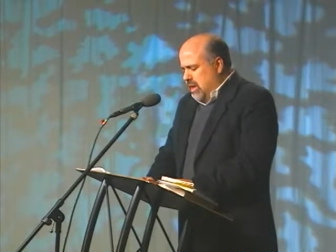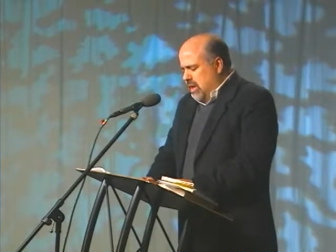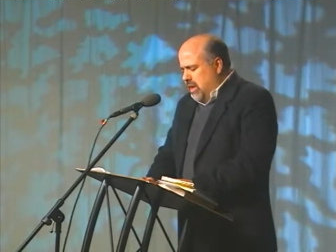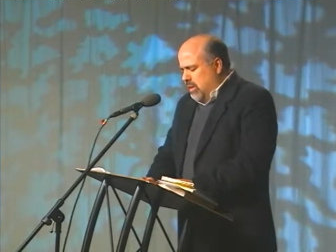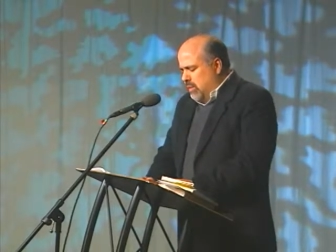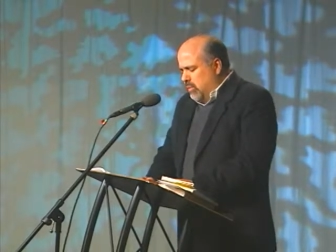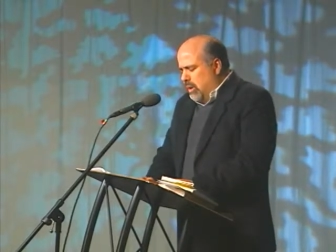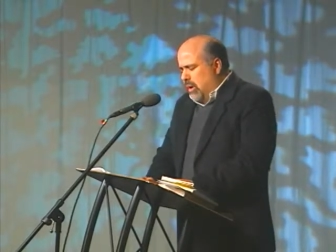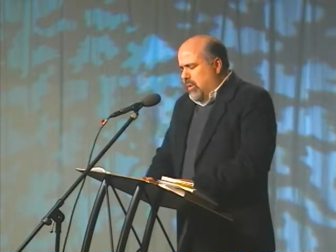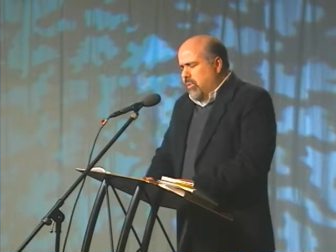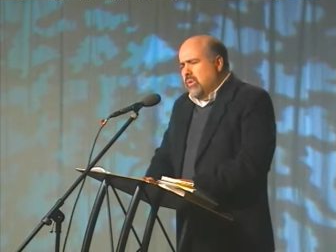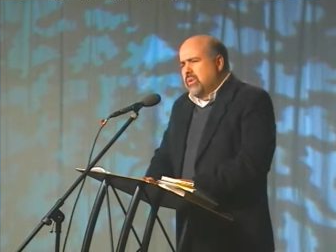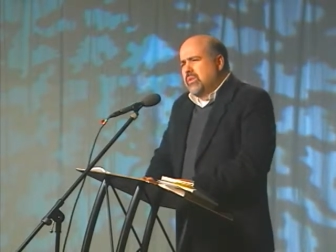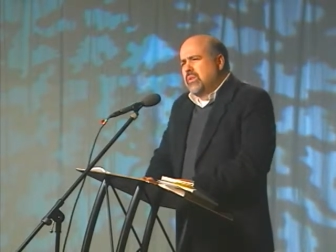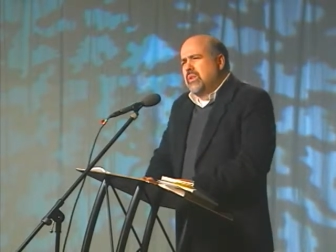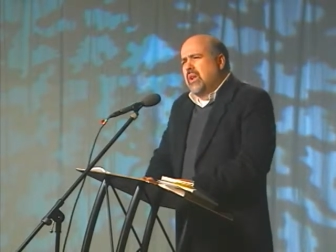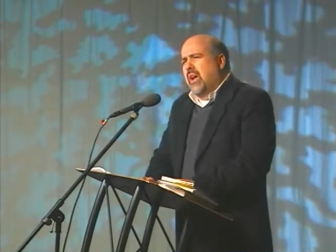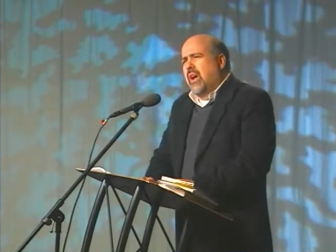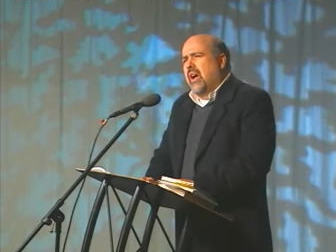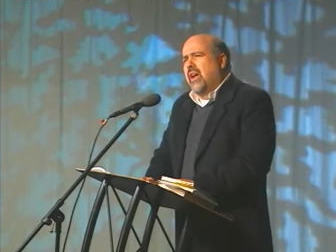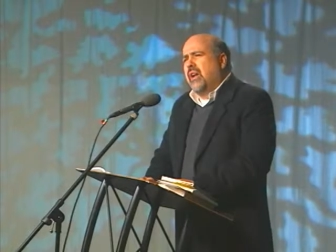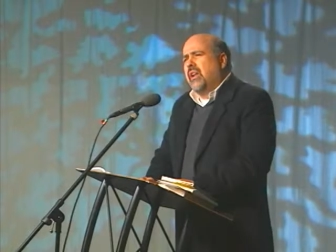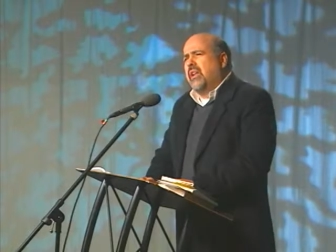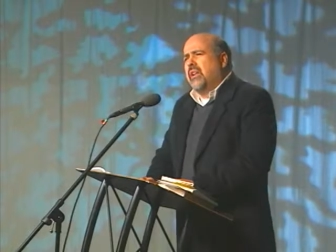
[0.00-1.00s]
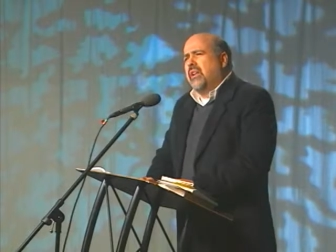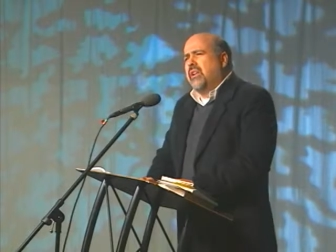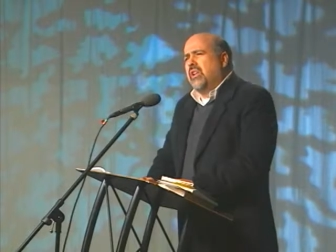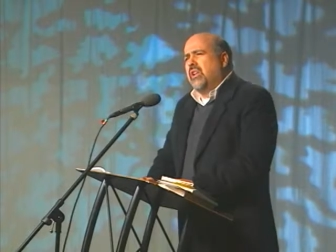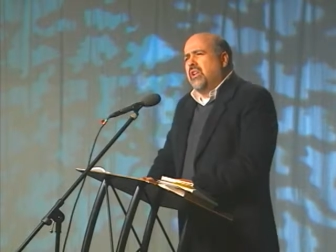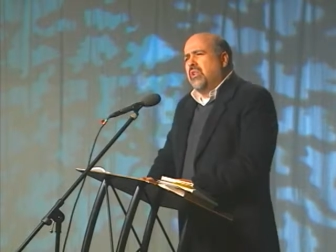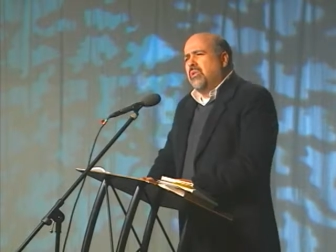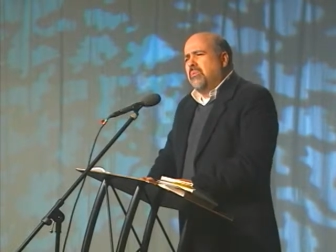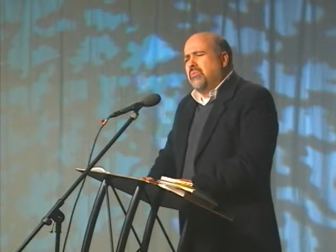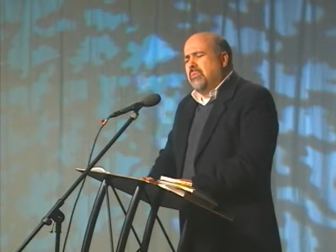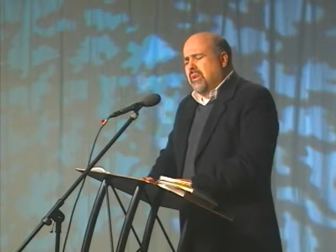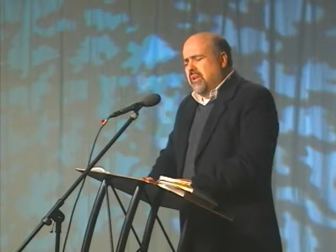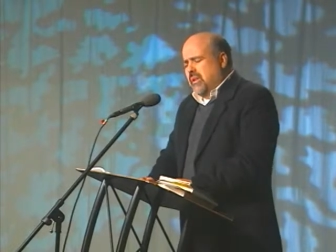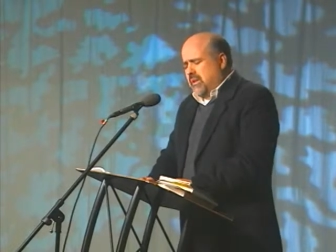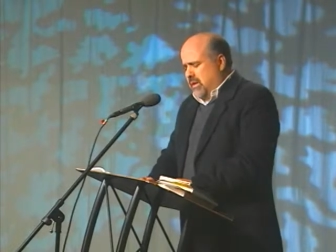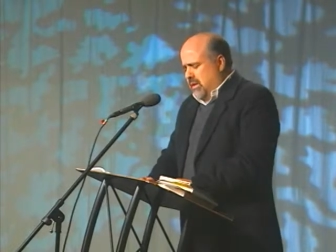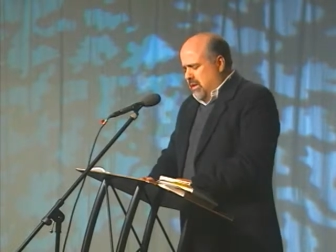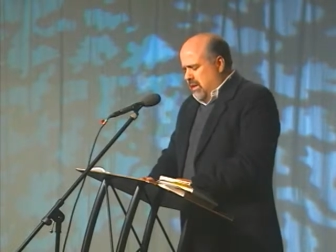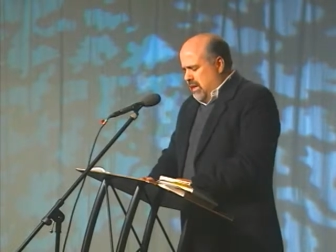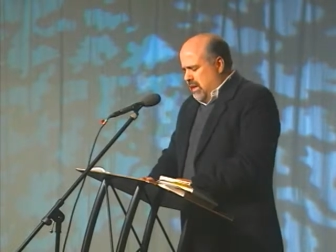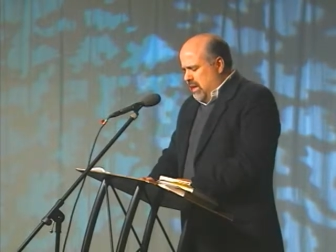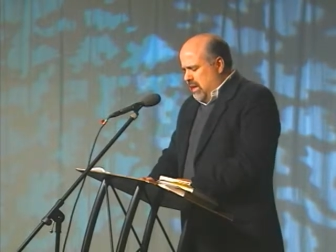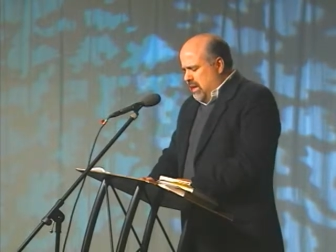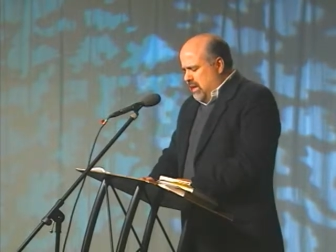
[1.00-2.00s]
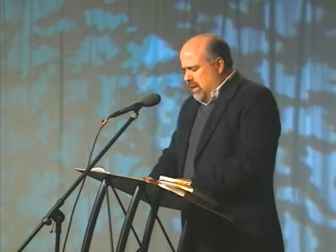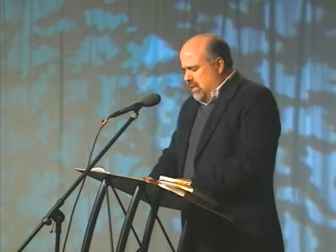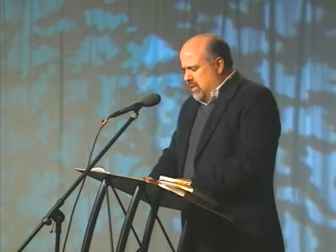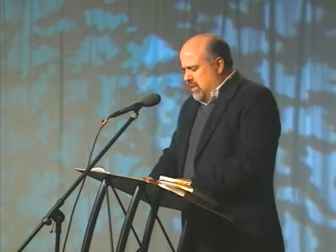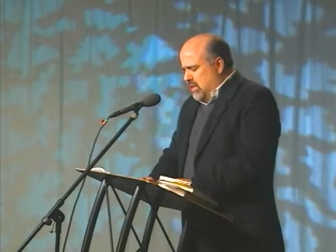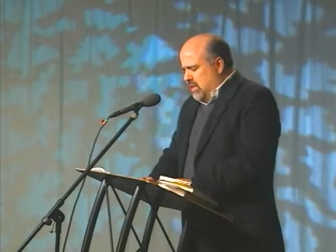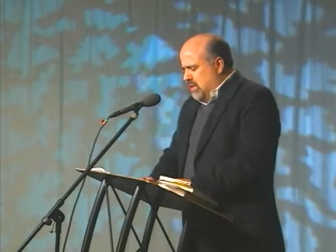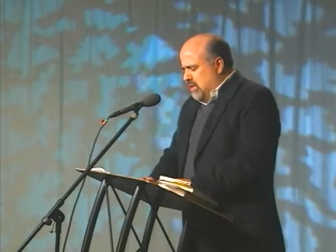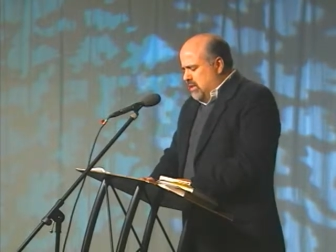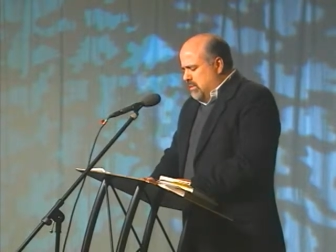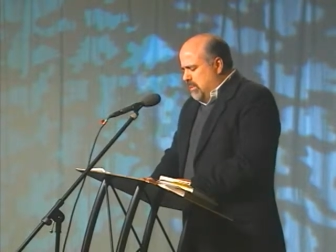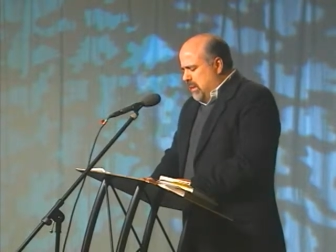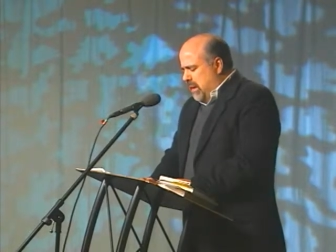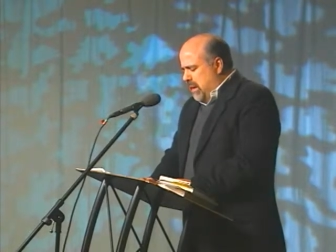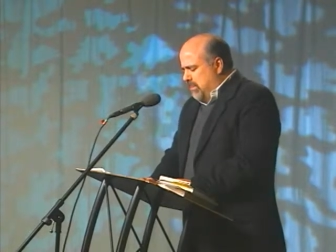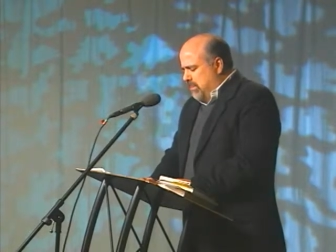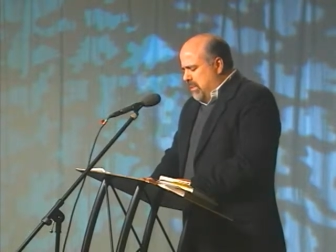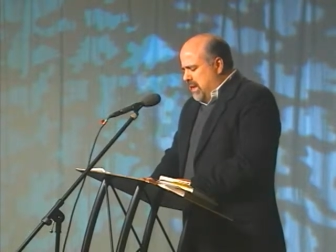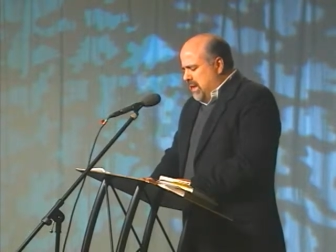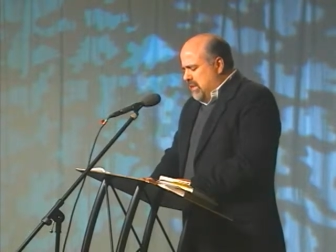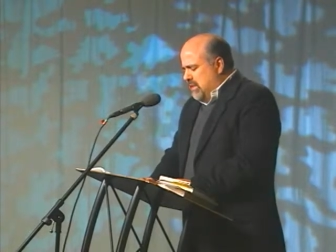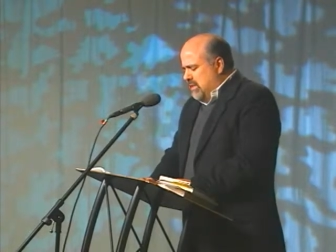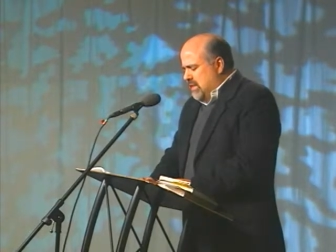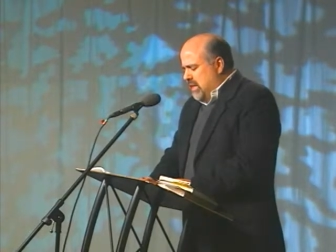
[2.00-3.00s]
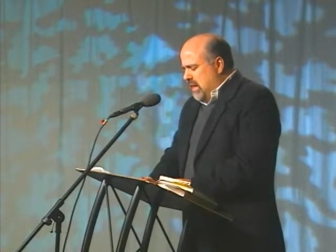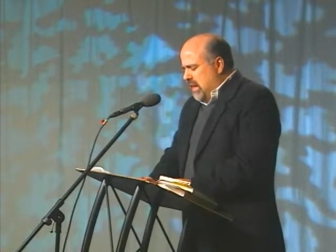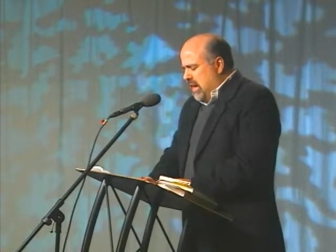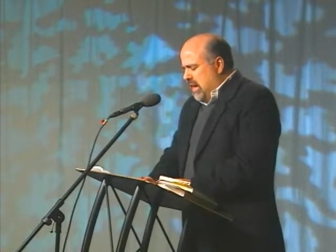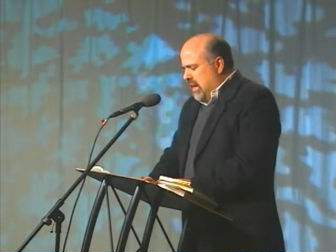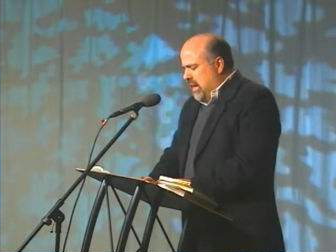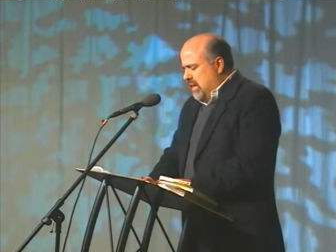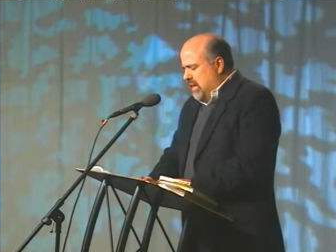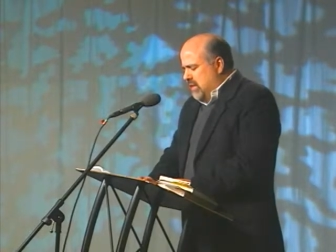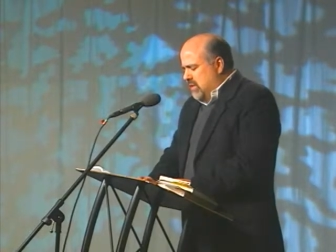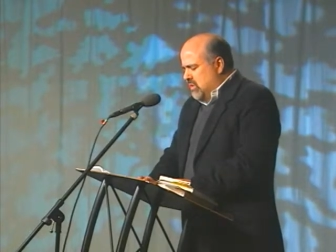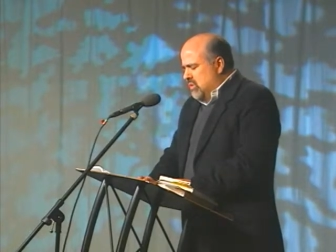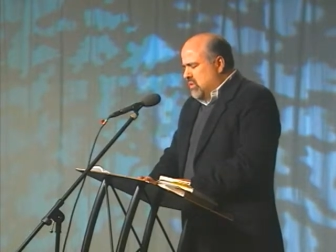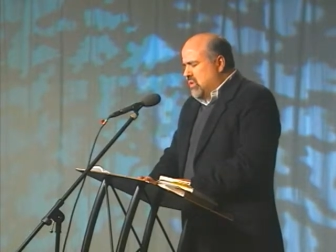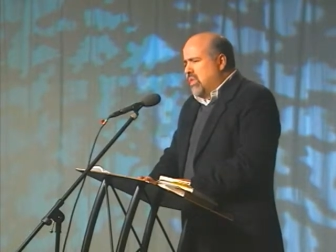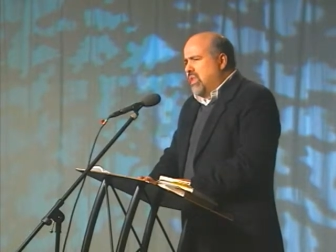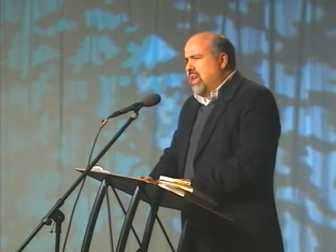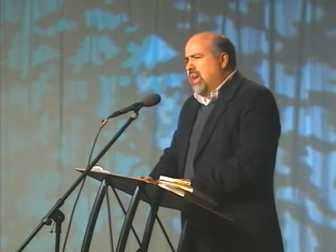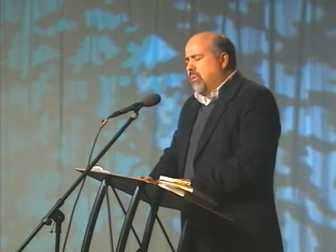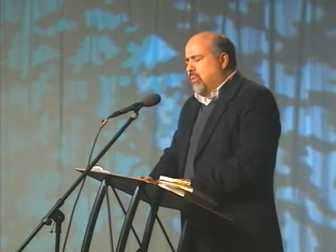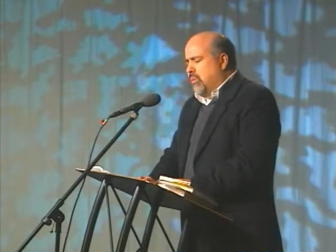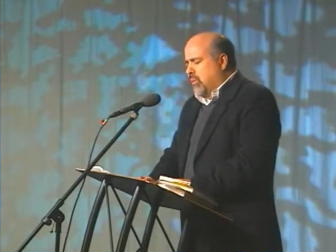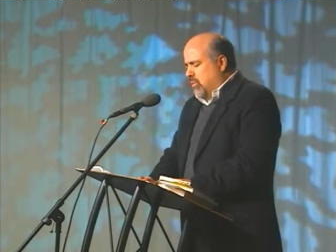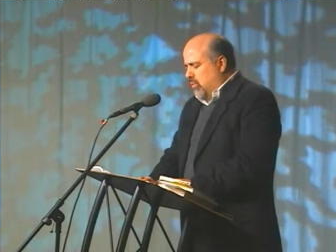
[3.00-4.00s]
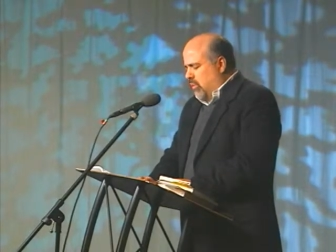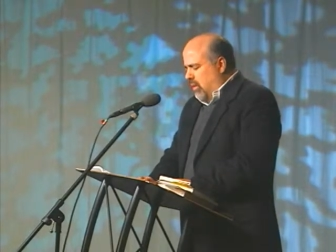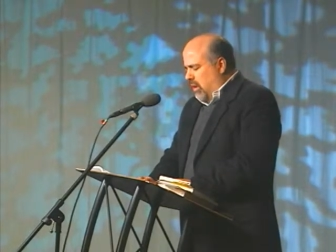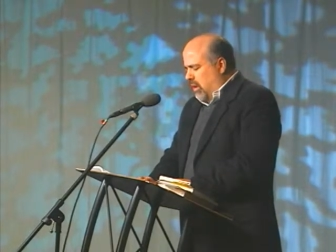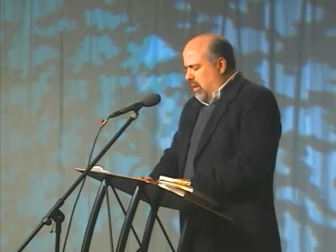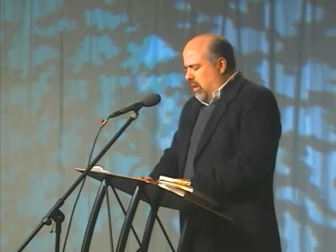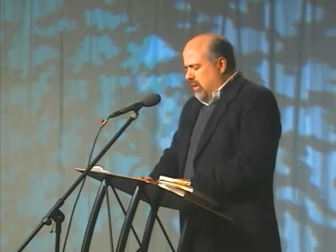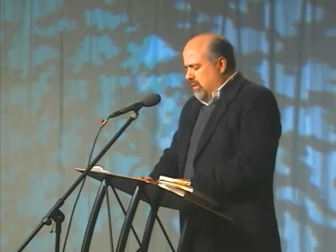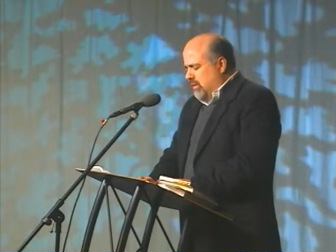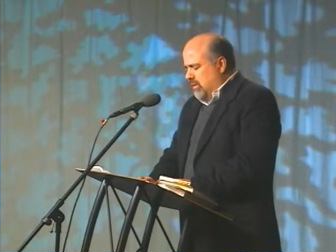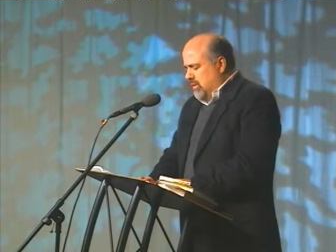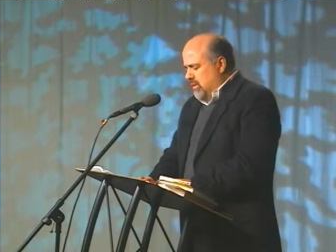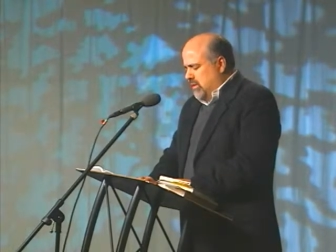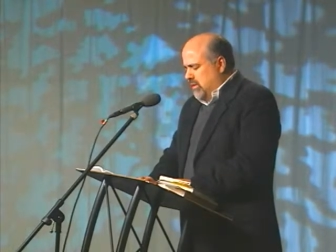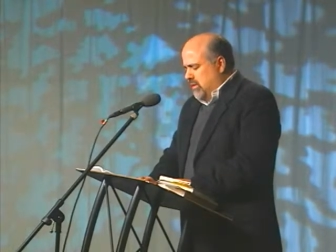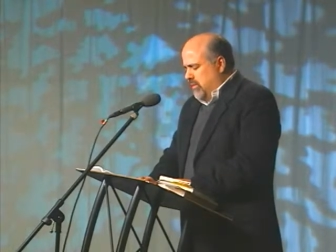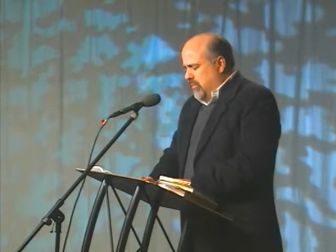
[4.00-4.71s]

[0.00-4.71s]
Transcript: what was not inhuman, since by men's hands they were wrought.